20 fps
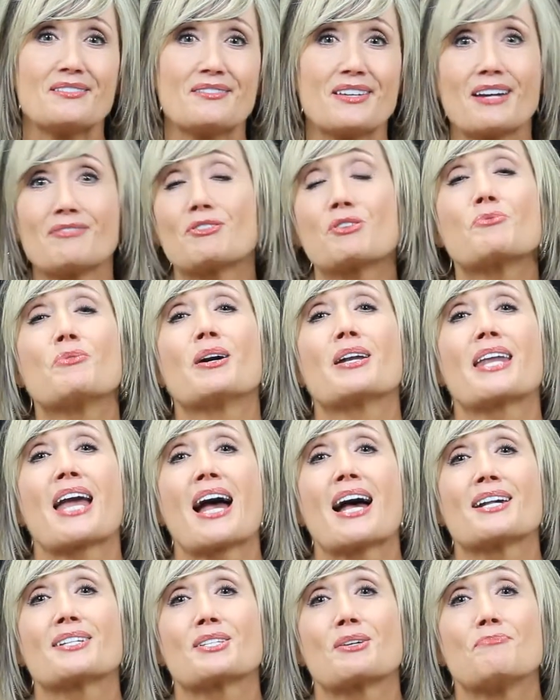Everyone
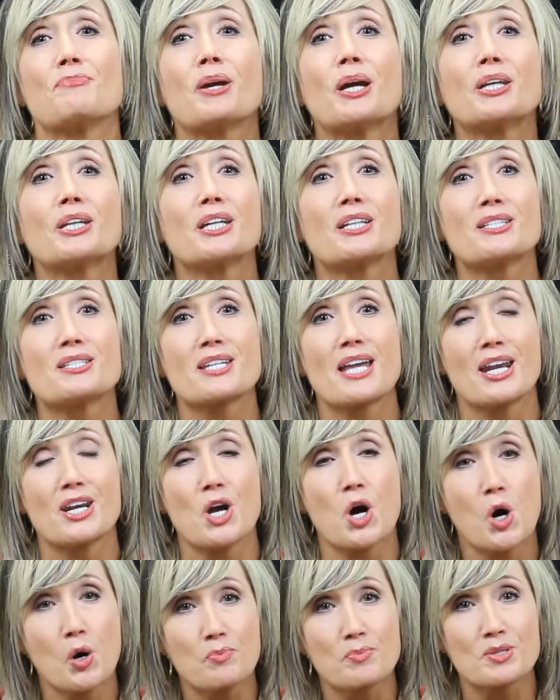has opinions and
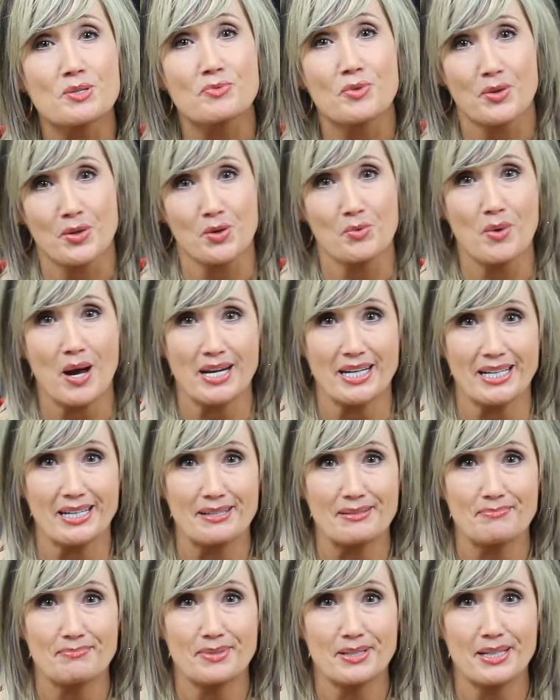hopes for their
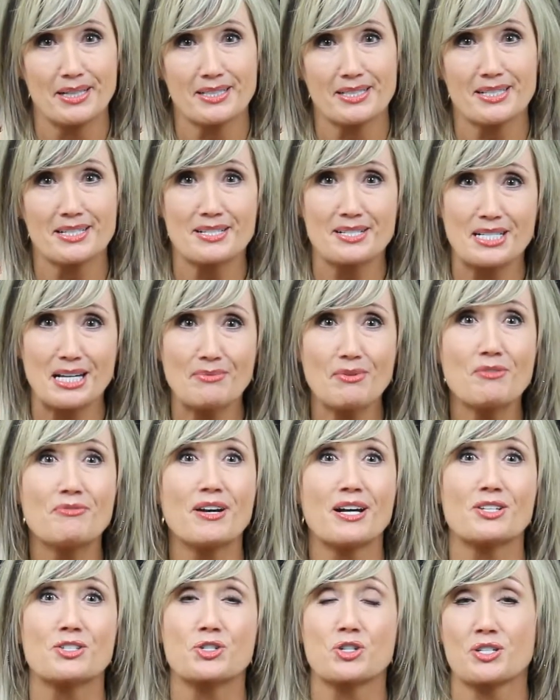wedding, but some of
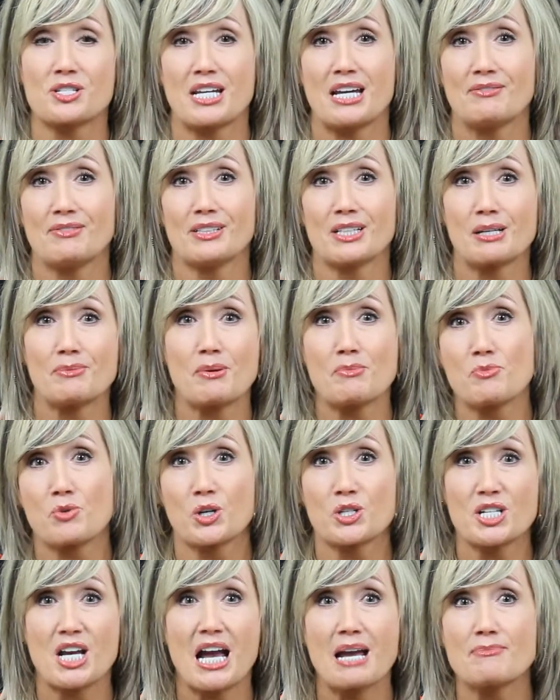us just have a little bit
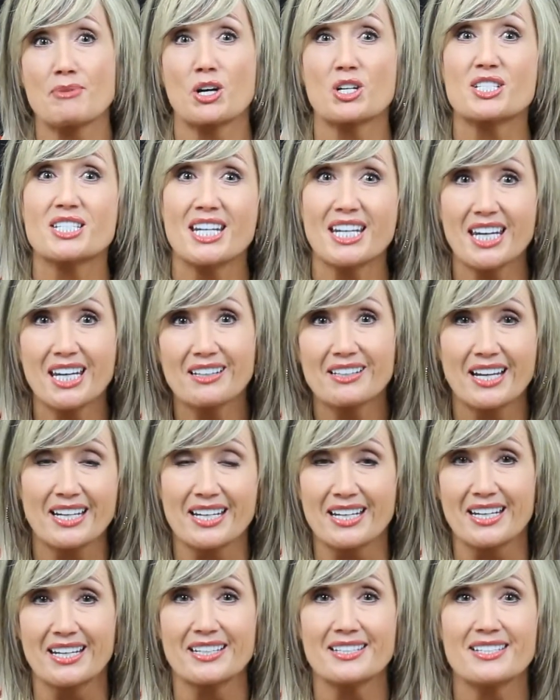more time
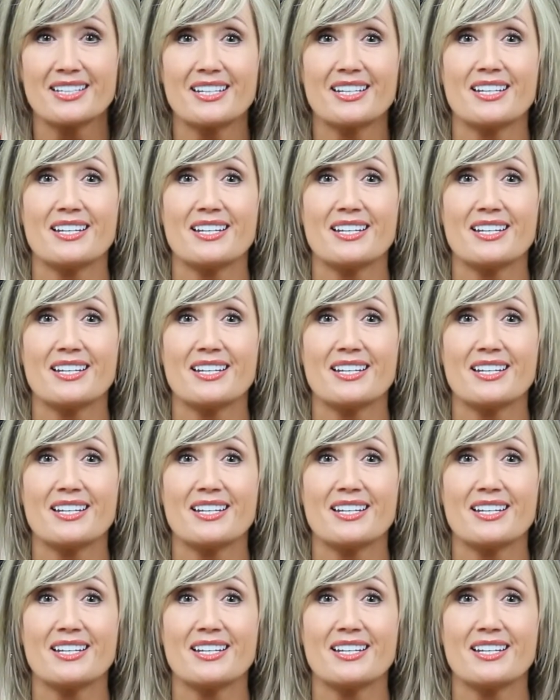articulating it.